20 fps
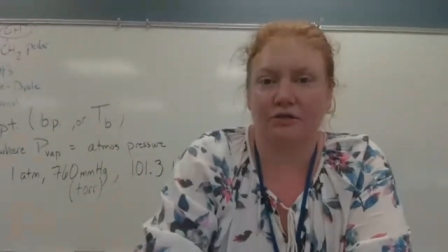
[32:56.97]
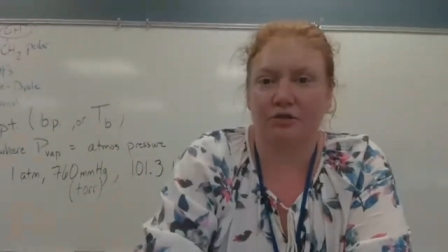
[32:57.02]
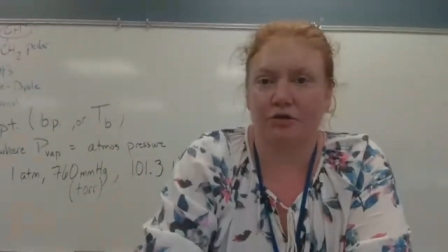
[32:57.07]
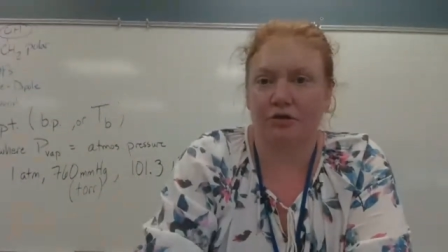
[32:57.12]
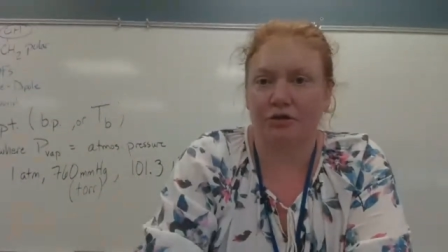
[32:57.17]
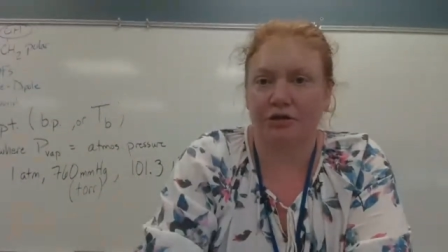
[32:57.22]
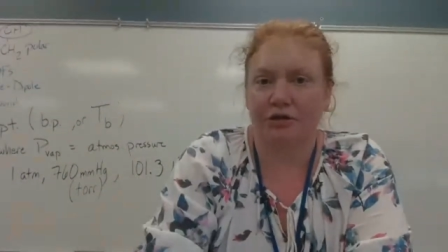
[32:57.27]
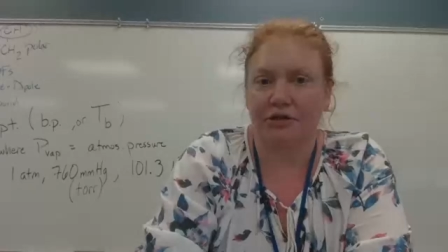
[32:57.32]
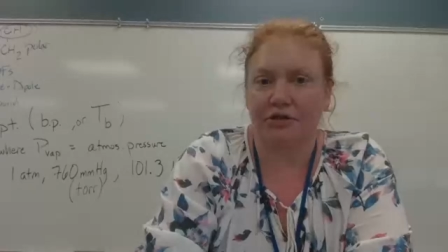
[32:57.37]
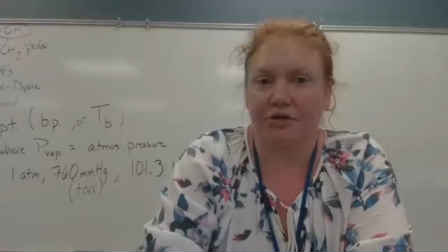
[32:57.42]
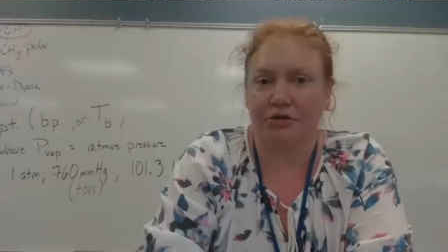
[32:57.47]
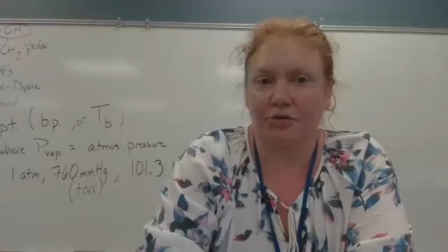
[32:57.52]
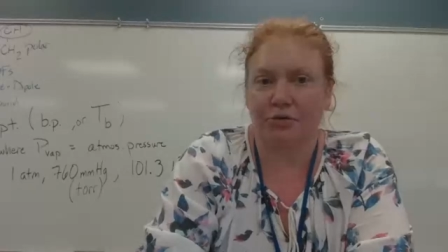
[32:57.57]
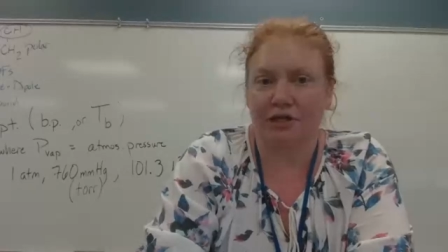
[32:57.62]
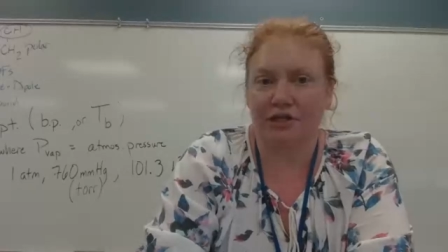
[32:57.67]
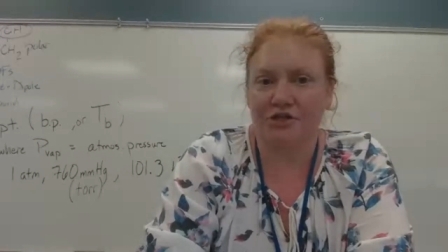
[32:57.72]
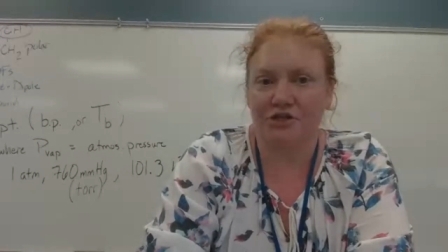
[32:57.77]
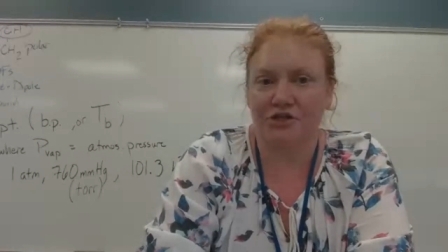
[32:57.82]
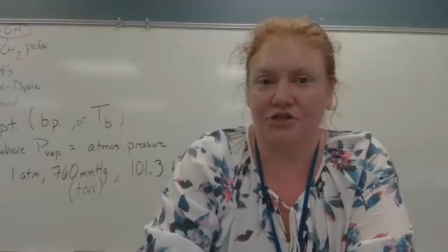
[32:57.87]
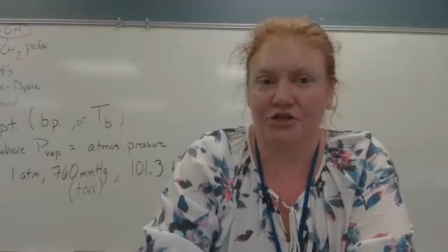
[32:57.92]
on a little
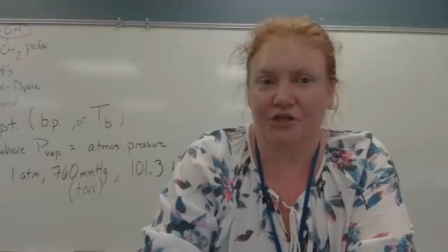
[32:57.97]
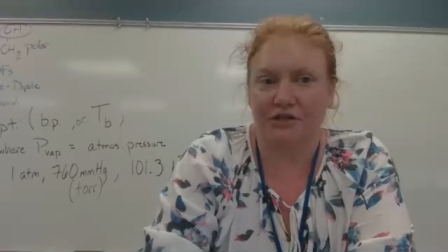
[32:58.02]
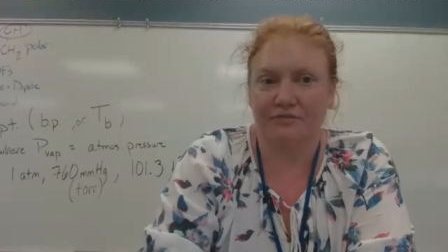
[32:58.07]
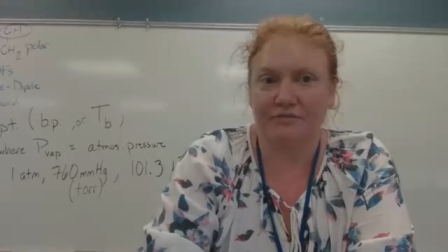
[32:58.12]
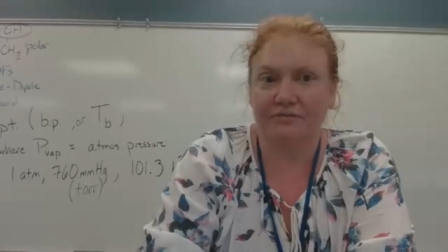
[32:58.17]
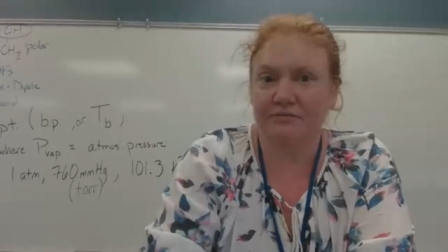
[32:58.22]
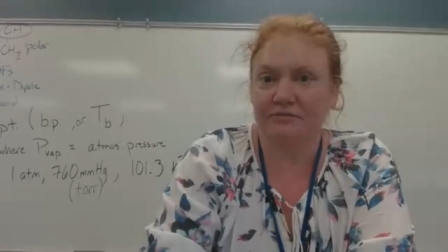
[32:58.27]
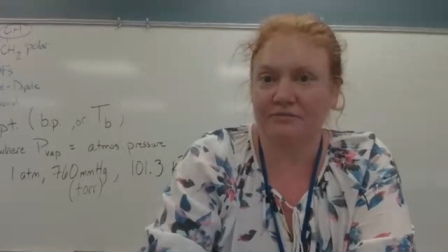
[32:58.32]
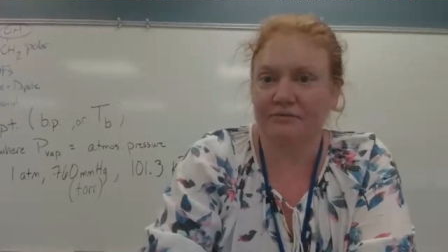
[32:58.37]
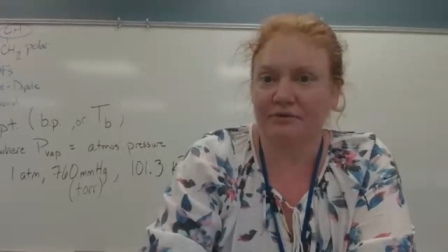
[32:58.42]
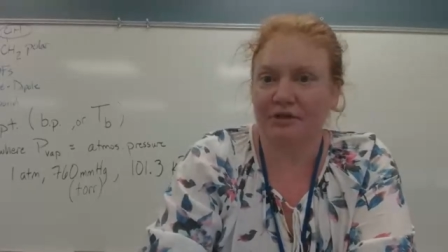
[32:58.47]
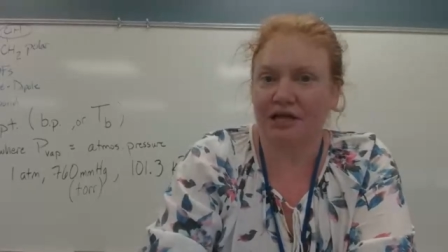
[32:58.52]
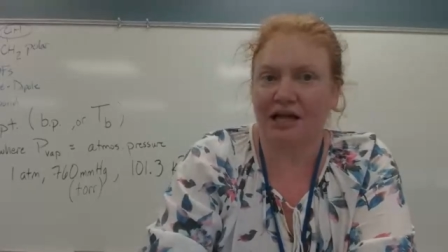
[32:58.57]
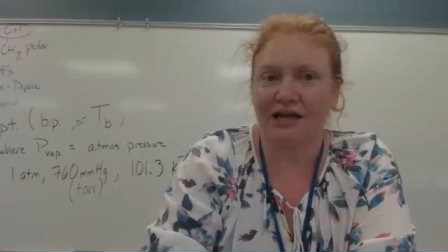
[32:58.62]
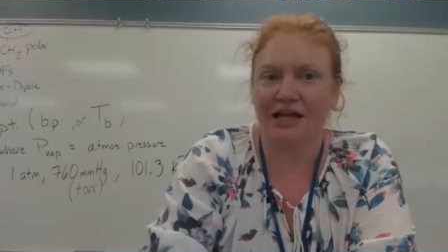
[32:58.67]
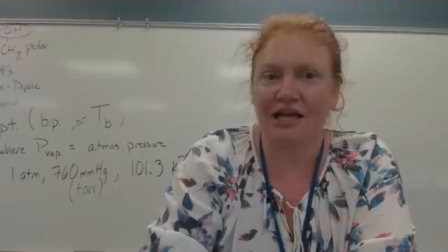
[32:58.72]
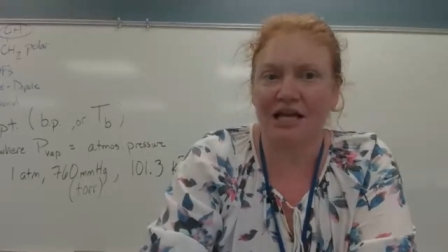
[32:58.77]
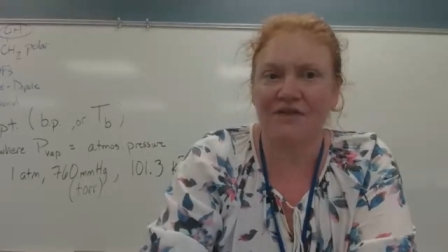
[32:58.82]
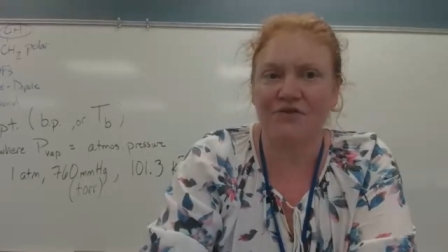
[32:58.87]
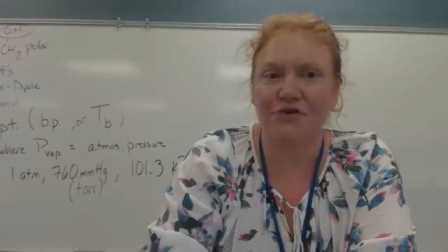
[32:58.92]
earlier question,
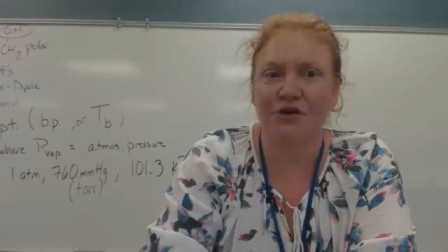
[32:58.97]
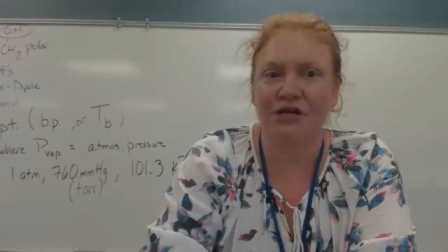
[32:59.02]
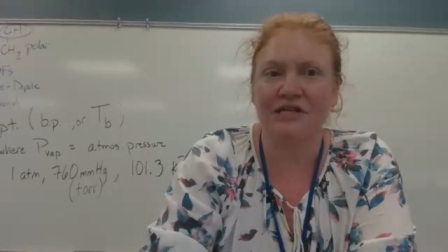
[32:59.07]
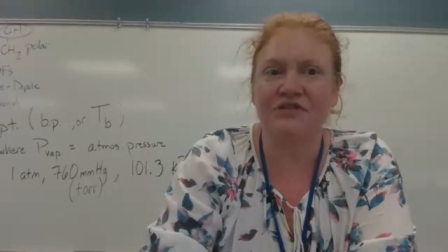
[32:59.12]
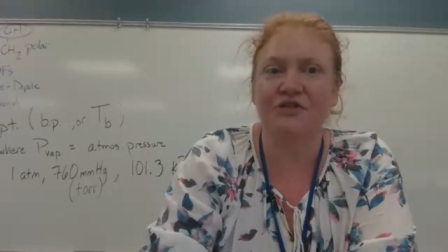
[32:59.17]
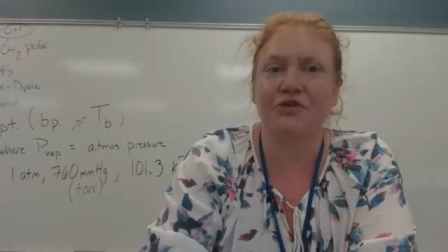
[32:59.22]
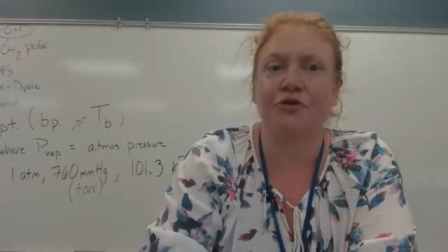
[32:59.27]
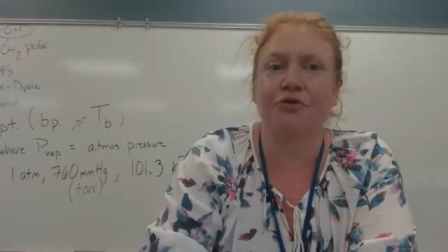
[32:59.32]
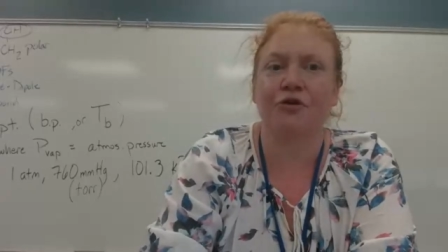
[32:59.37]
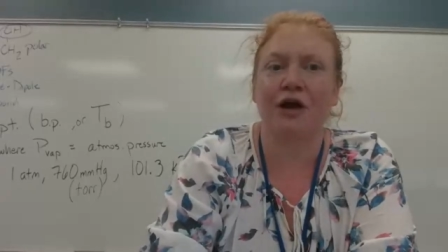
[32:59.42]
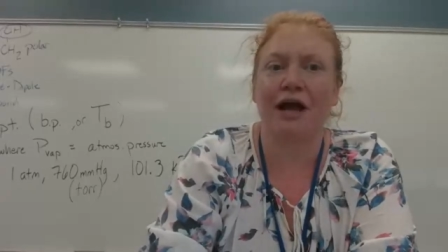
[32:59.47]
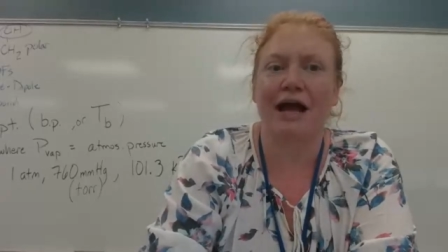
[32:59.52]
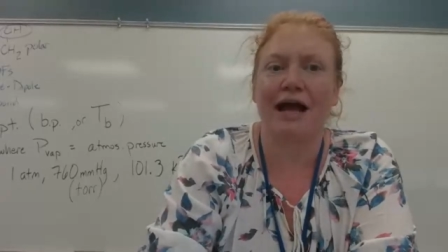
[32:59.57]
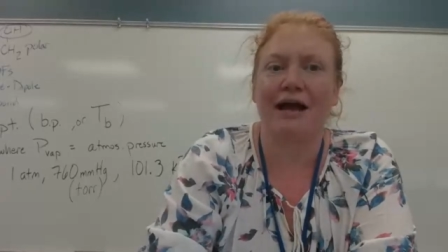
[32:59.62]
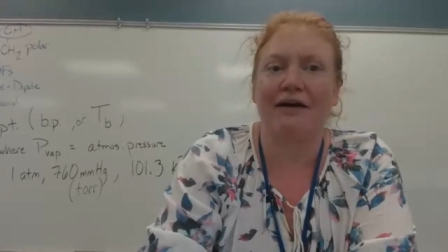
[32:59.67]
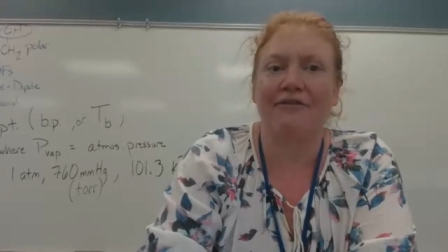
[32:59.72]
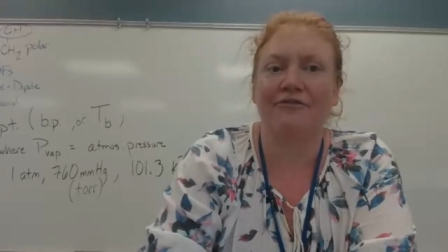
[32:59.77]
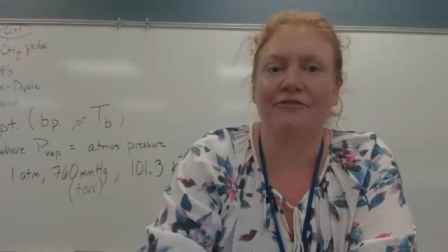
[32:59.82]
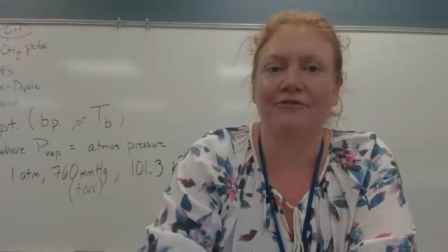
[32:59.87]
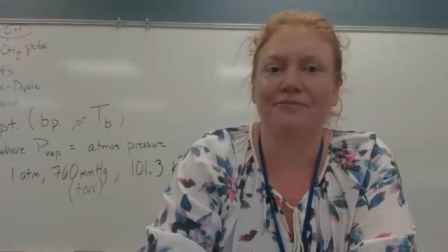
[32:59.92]
I gave you guys a
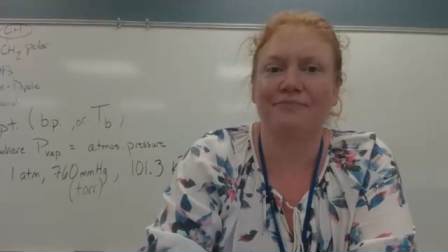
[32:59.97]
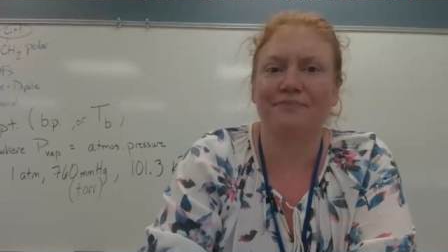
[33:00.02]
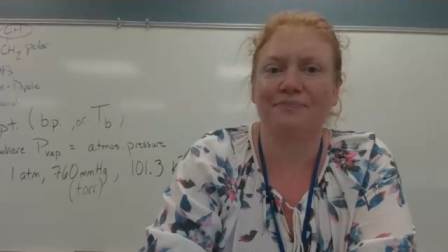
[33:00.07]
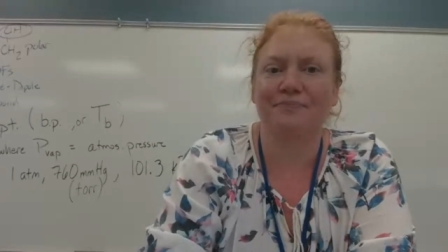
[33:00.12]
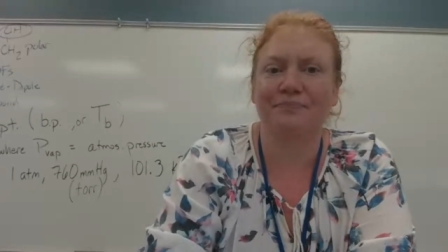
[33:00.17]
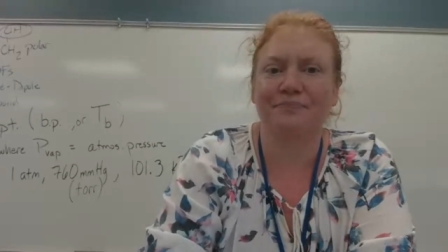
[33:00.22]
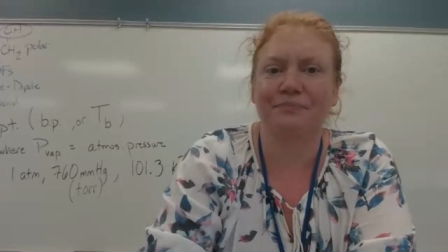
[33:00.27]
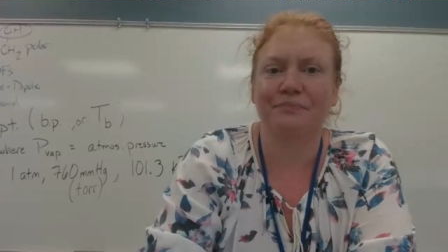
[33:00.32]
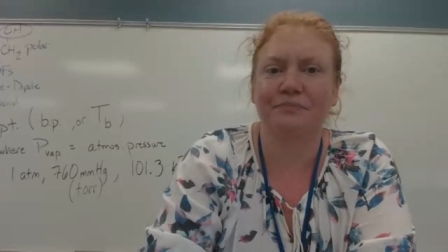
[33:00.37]
graph.